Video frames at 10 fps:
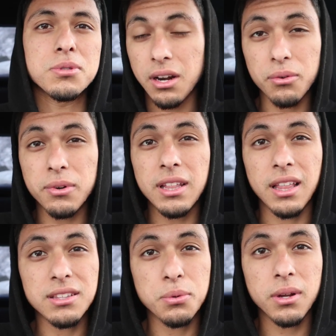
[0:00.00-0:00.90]
So I don't really
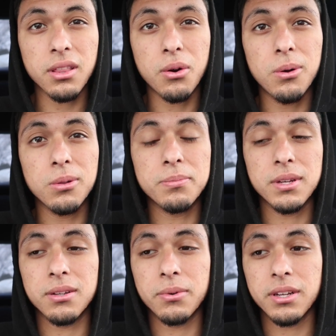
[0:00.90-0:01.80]
like to work in the cold,
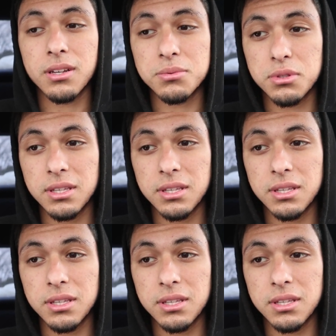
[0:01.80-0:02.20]
but when it comes